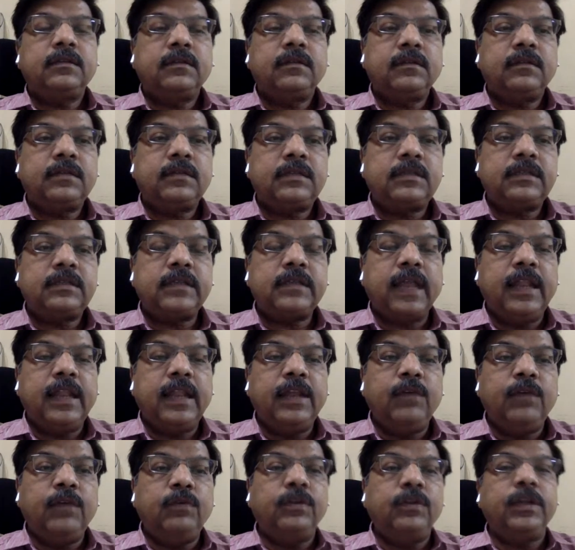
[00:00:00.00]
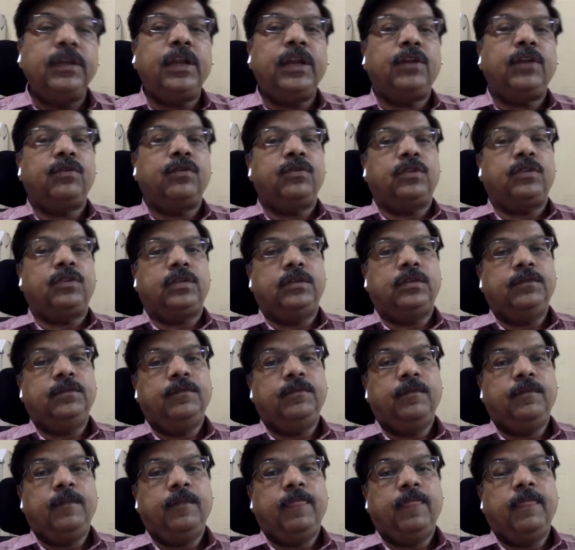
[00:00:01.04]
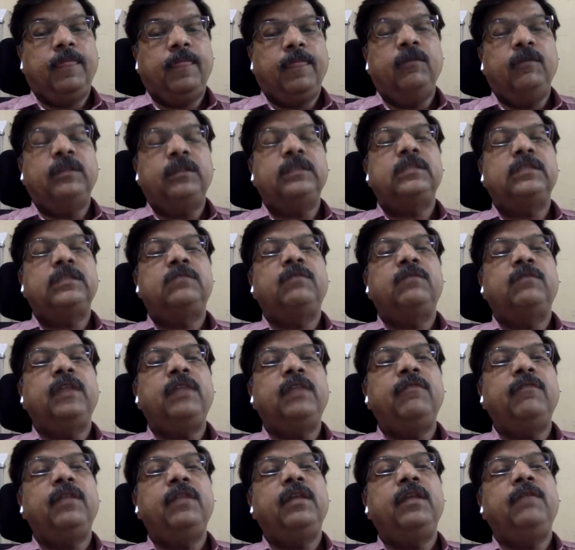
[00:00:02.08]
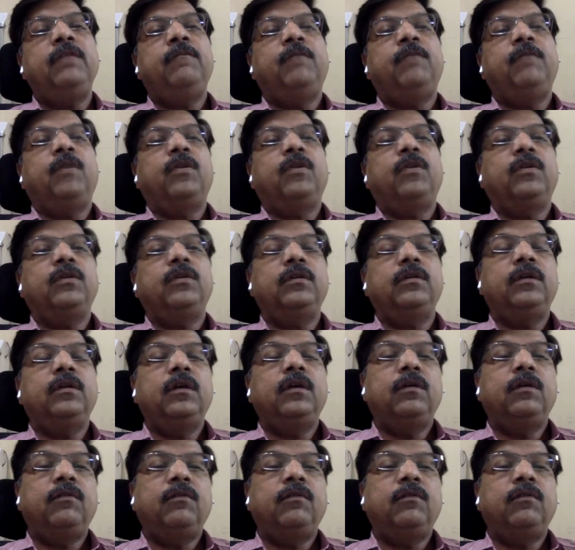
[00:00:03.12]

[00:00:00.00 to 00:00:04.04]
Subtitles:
salutary truth, which is very, very important